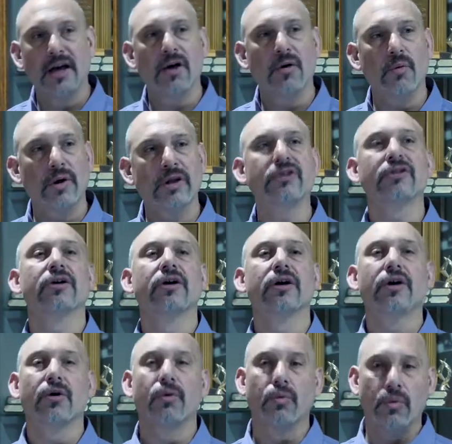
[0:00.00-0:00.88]
which
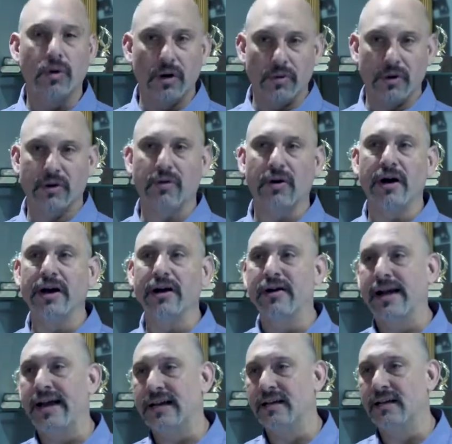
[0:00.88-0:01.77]
will
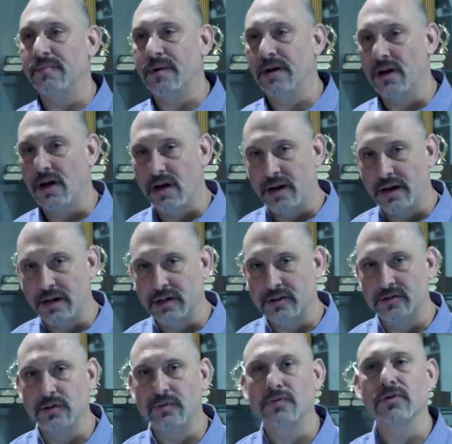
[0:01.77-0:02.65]
require
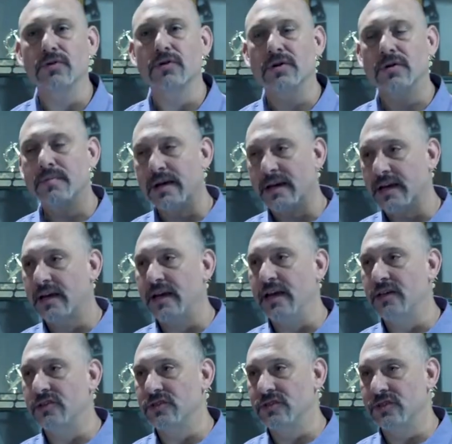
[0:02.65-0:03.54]
antibiotics or further
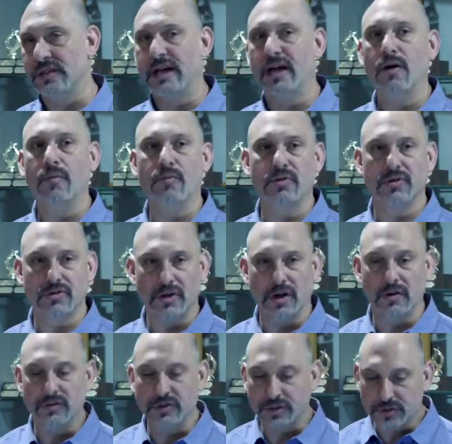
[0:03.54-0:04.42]
medications to help
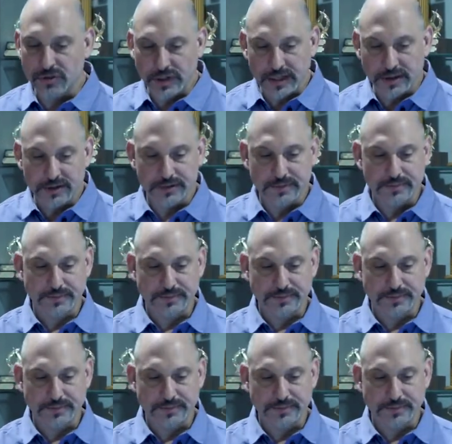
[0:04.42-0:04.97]
resolve and treat.